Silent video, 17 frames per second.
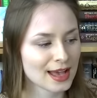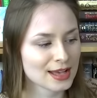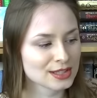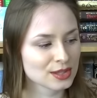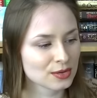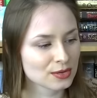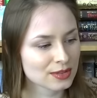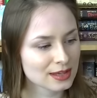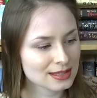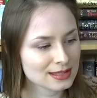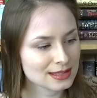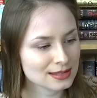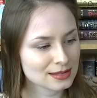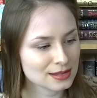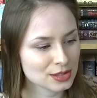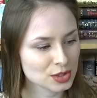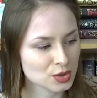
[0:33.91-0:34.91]
So this
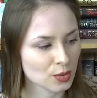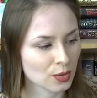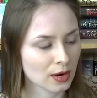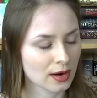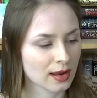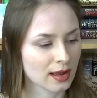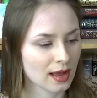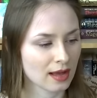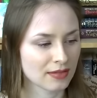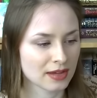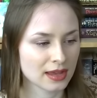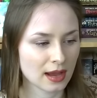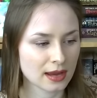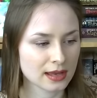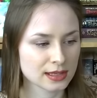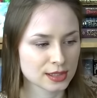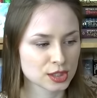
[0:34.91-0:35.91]
is the story of a
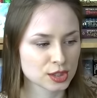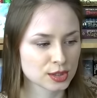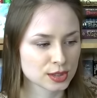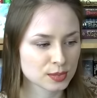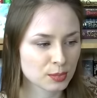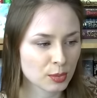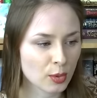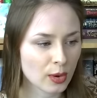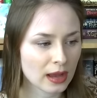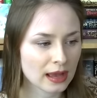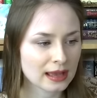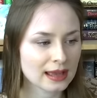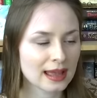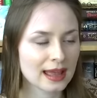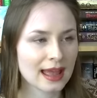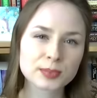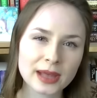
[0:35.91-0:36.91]
young Indigenous
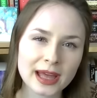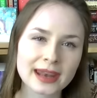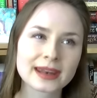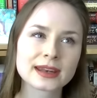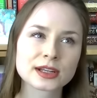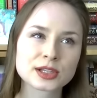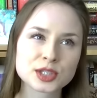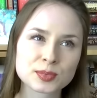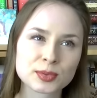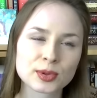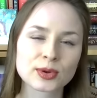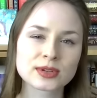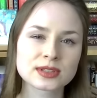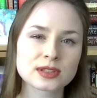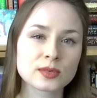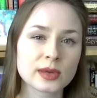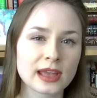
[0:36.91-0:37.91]
boy, and it
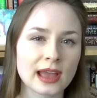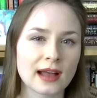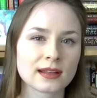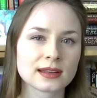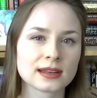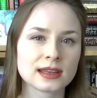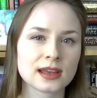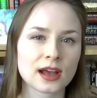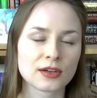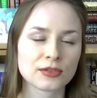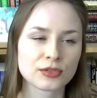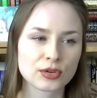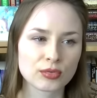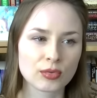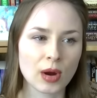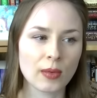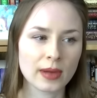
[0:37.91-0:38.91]
explores the reality of
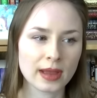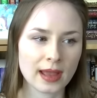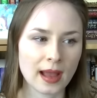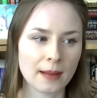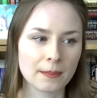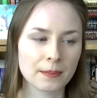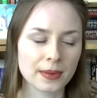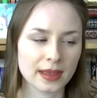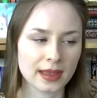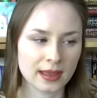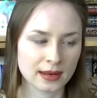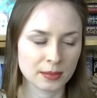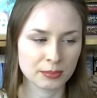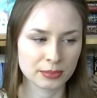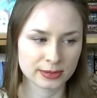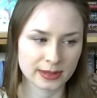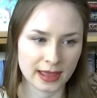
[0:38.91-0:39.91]
growing up in
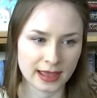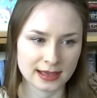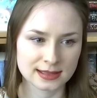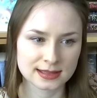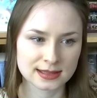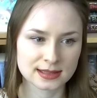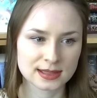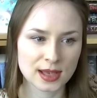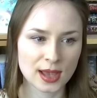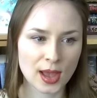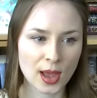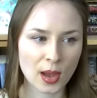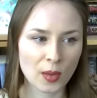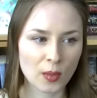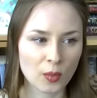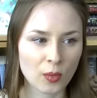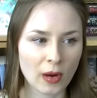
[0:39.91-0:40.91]
a place
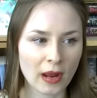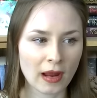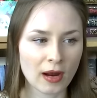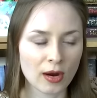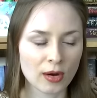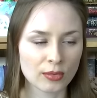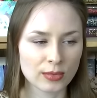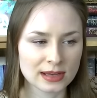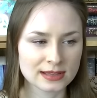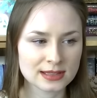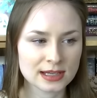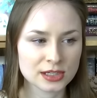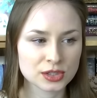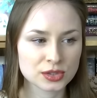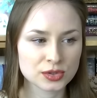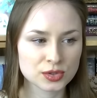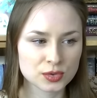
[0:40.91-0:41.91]
where
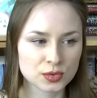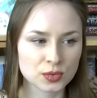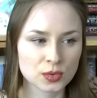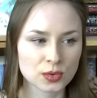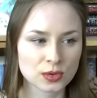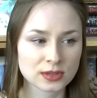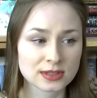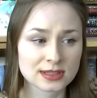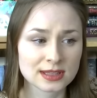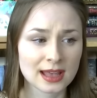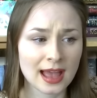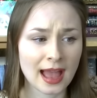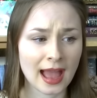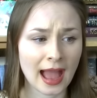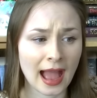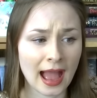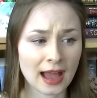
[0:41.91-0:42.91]
residential schools
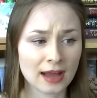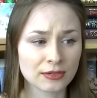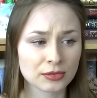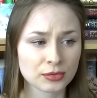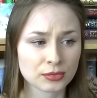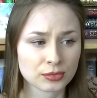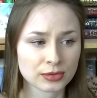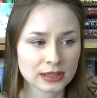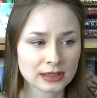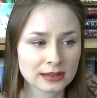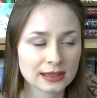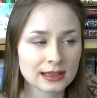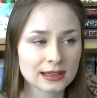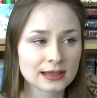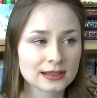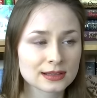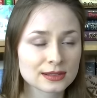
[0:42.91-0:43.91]
have
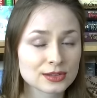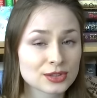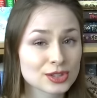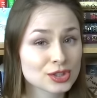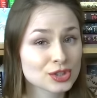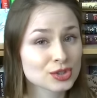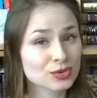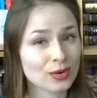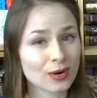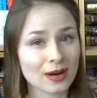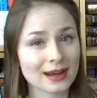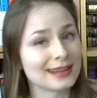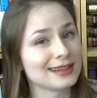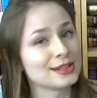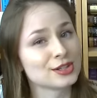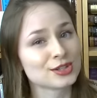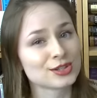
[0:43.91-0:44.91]
really destroyed
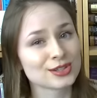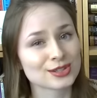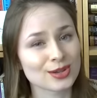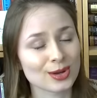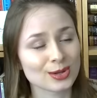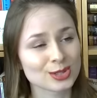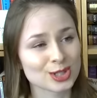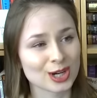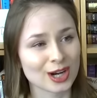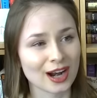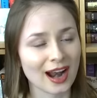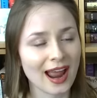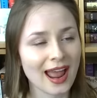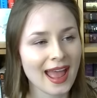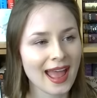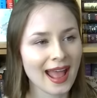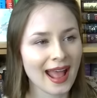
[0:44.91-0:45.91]
Indigenous culture,
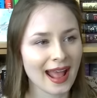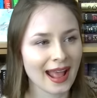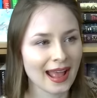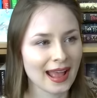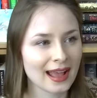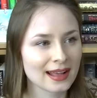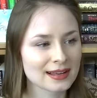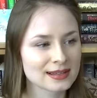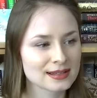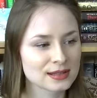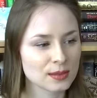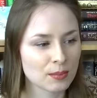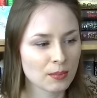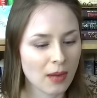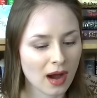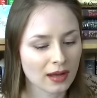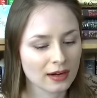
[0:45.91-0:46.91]
and
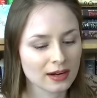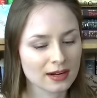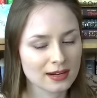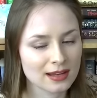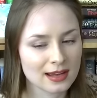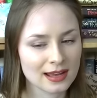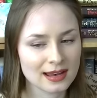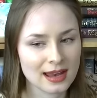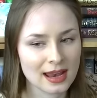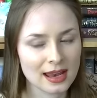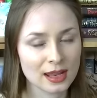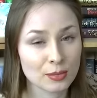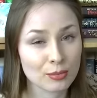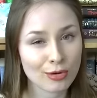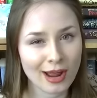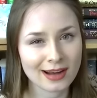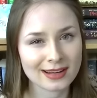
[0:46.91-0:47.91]
modern
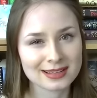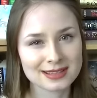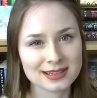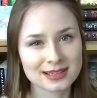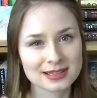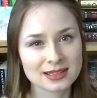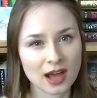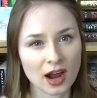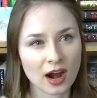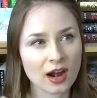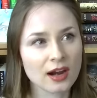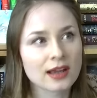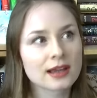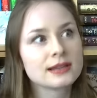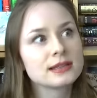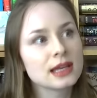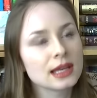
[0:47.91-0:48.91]
Canadian practices are
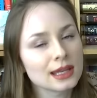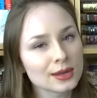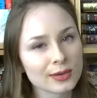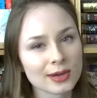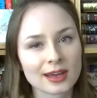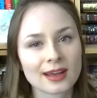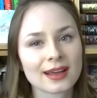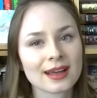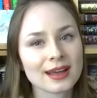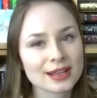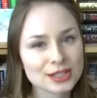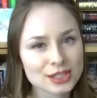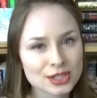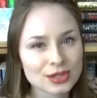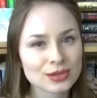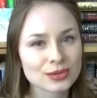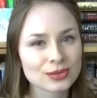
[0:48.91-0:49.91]
continuing
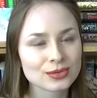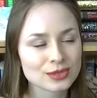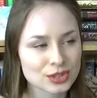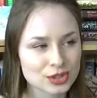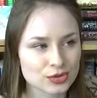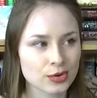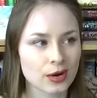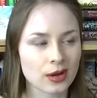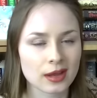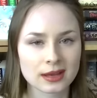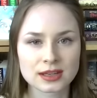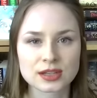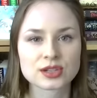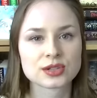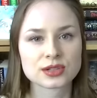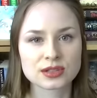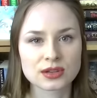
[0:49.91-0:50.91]
to destroy
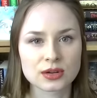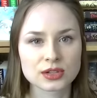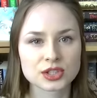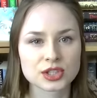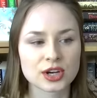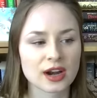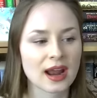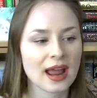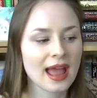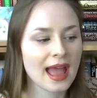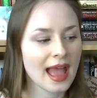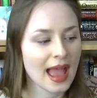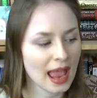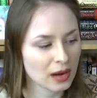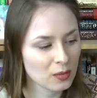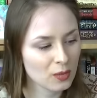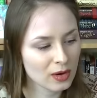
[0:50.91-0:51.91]
Indigenous culture,
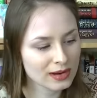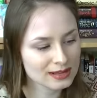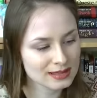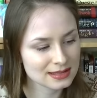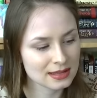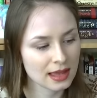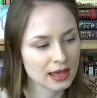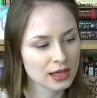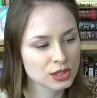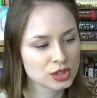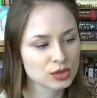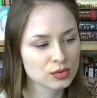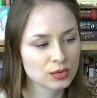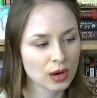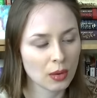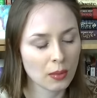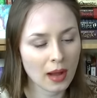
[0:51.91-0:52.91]
and what it's like to
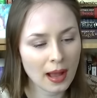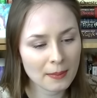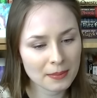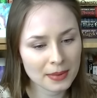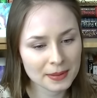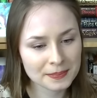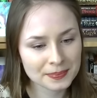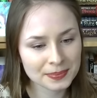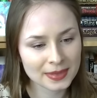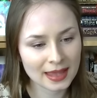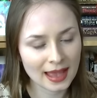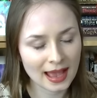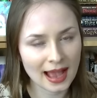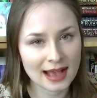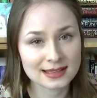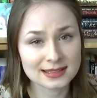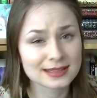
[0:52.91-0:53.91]
grow up
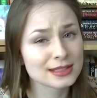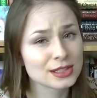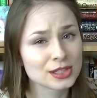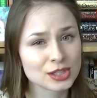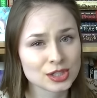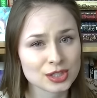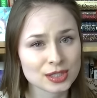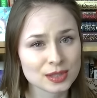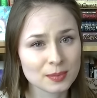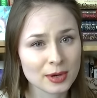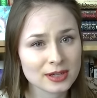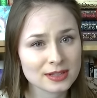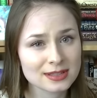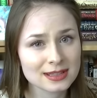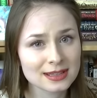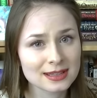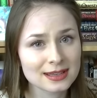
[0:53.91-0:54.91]
as an Indigenous
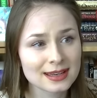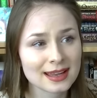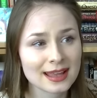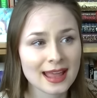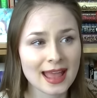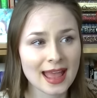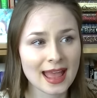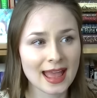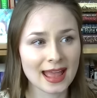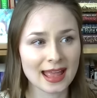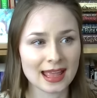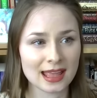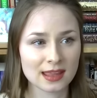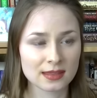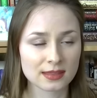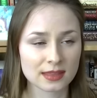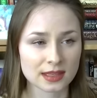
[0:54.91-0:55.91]
person
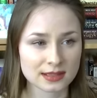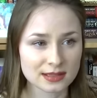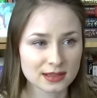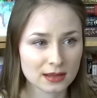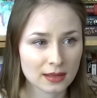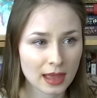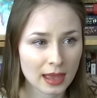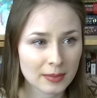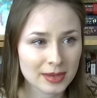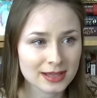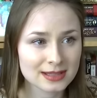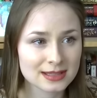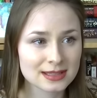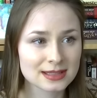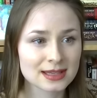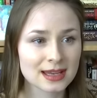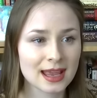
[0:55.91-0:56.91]
in this
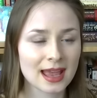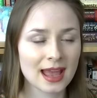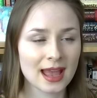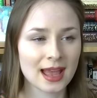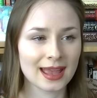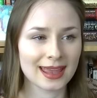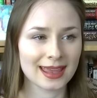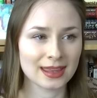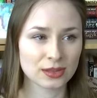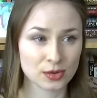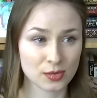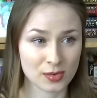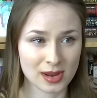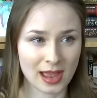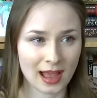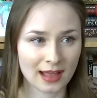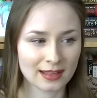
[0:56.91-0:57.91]
climate, in the
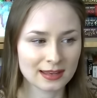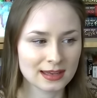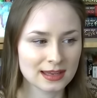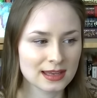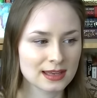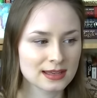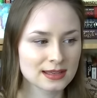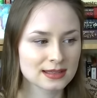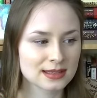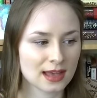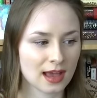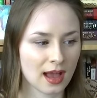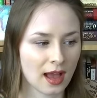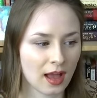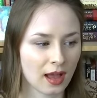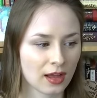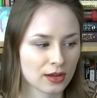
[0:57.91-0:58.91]
realities
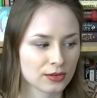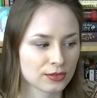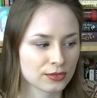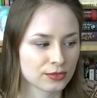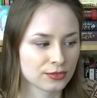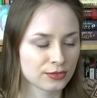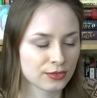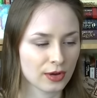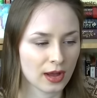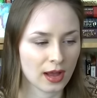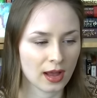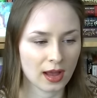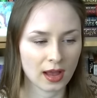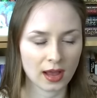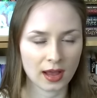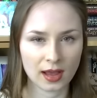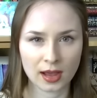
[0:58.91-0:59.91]
of
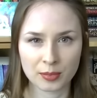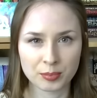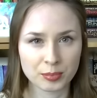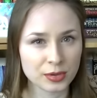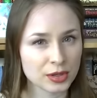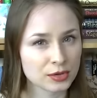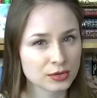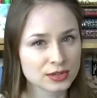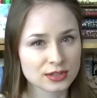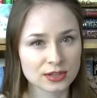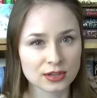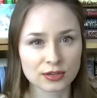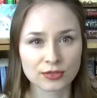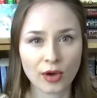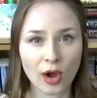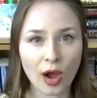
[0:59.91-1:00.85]
abusive